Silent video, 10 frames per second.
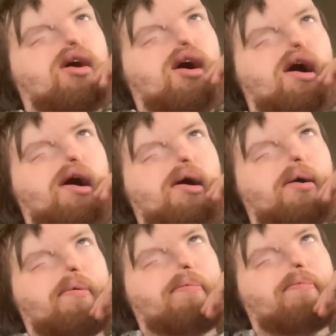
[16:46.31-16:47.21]

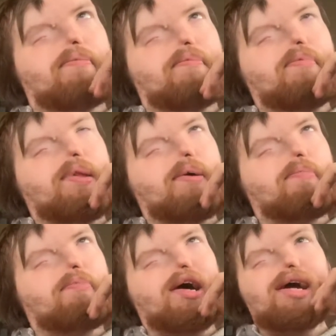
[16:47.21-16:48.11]

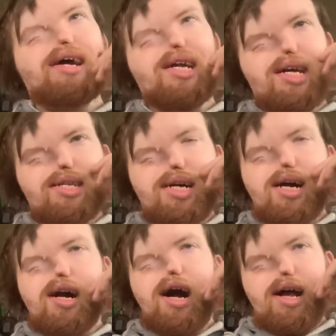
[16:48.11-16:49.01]
But it is a
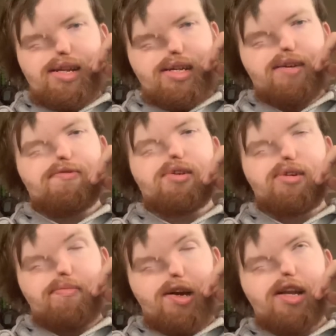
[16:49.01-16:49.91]
lot difficult.
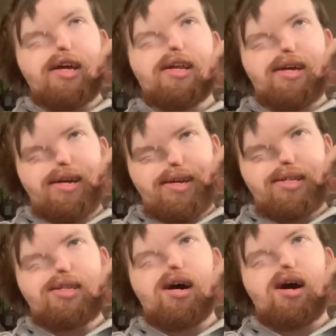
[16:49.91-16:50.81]
But it
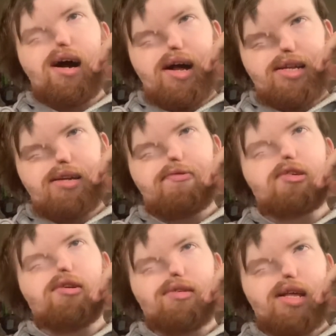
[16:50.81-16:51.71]
is a lot
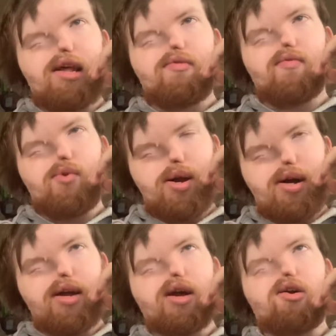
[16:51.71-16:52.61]
difficult than it
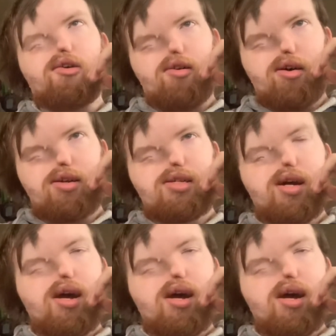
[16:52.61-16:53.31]
really looks.